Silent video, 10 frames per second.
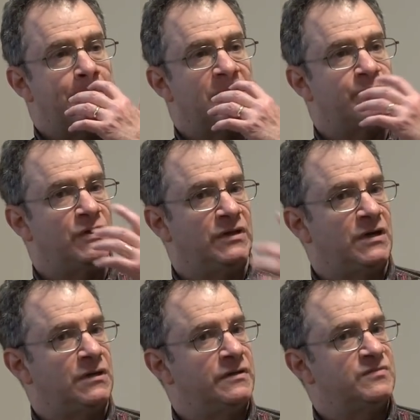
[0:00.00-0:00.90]
the
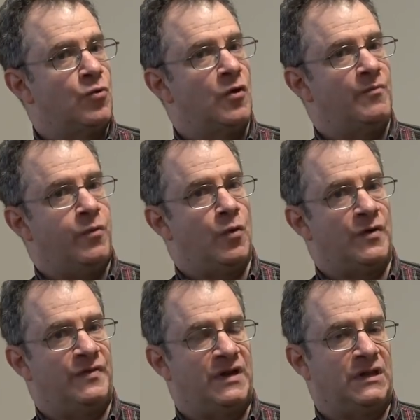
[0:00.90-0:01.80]
political is more
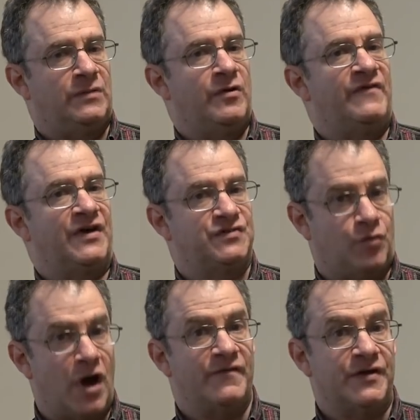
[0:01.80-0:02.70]
important than a little bit of extra
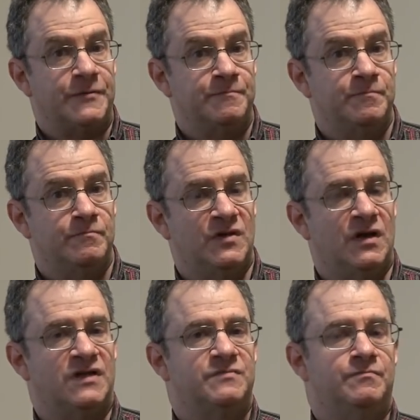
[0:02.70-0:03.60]
profit
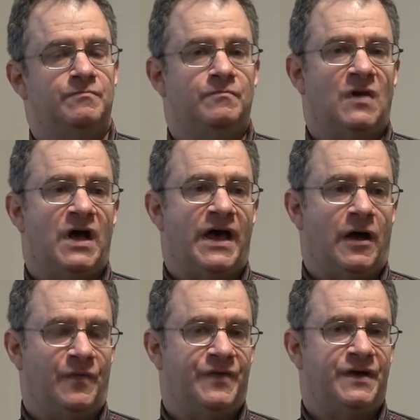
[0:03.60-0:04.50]
because a
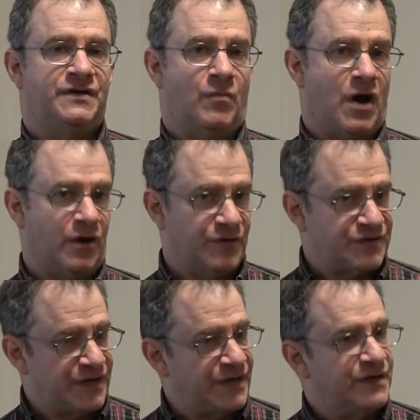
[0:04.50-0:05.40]
healthy
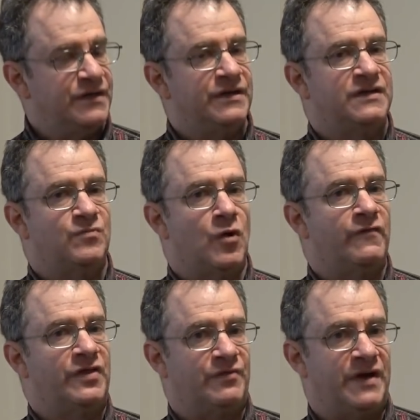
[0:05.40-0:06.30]
democracy is more
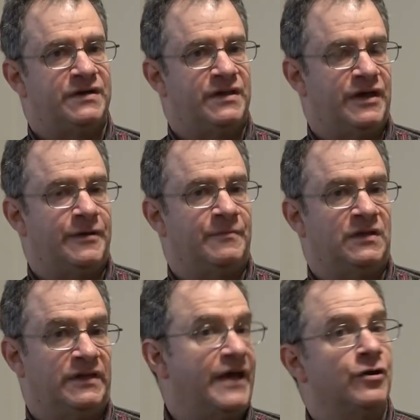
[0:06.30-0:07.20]
of a threat to them
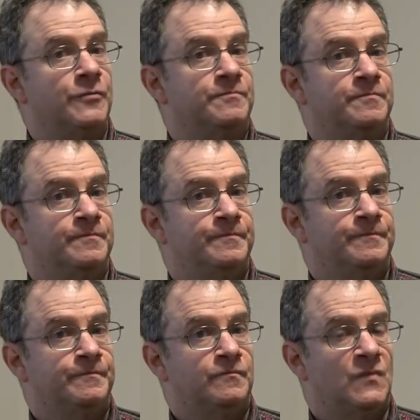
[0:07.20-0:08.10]
later.
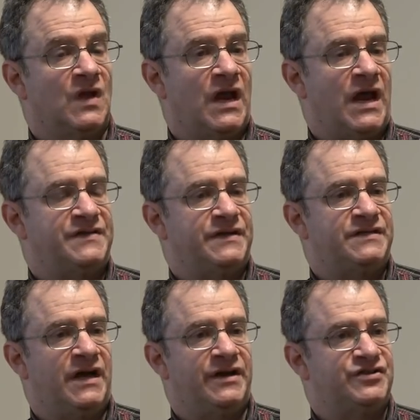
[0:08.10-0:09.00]
And as I
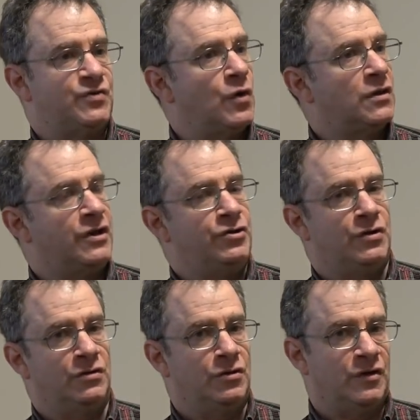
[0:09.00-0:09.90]
said, historically, and you
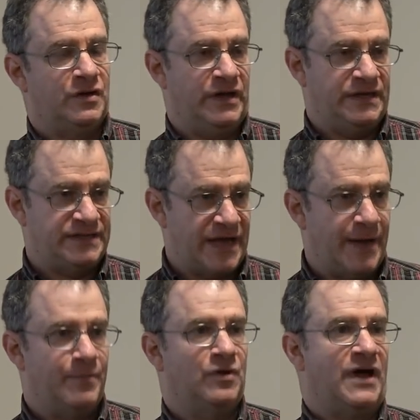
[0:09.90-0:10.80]
can look
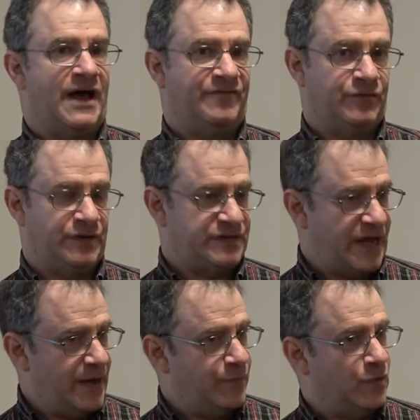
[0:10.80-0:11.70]
example after
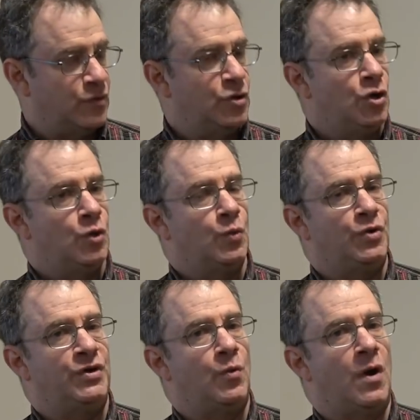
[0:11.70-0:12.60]
example,
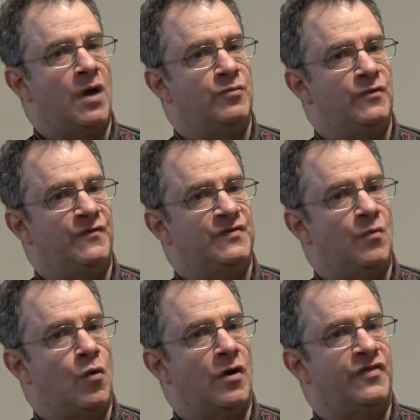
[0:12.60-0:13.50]
when you want to move to a
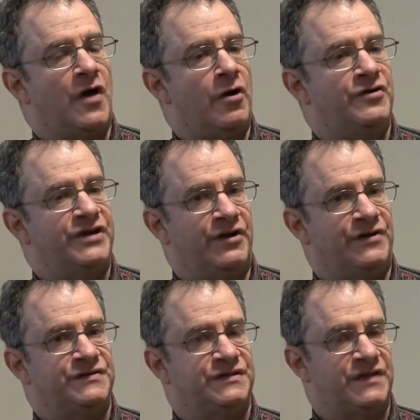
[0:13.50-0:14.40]
more
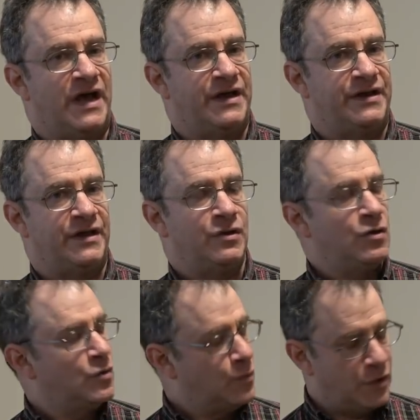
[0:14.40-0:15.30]
authoritarian society,
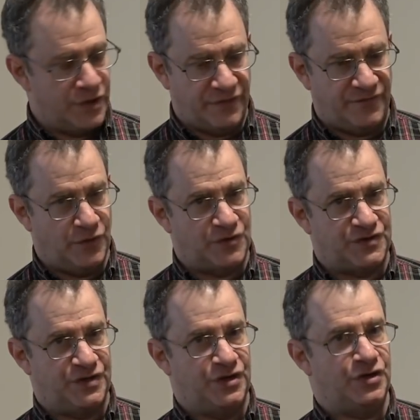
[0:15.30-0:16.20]
one of the first
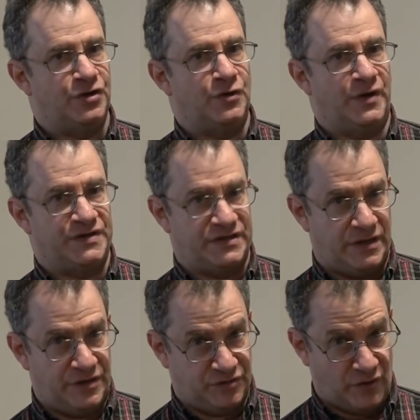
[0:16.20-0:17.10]
things you do is,
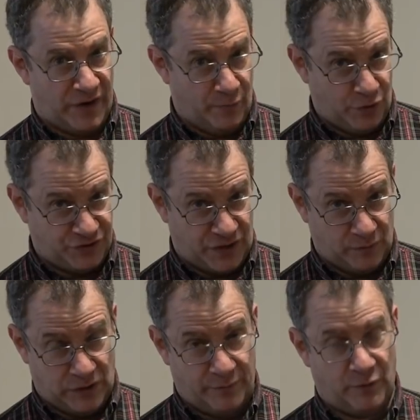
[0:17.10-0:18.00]
is try and push the
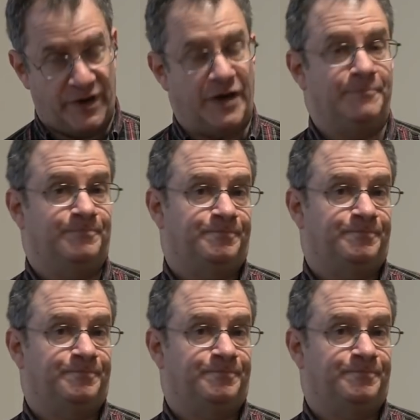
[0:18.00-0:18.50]
unemployment rate up.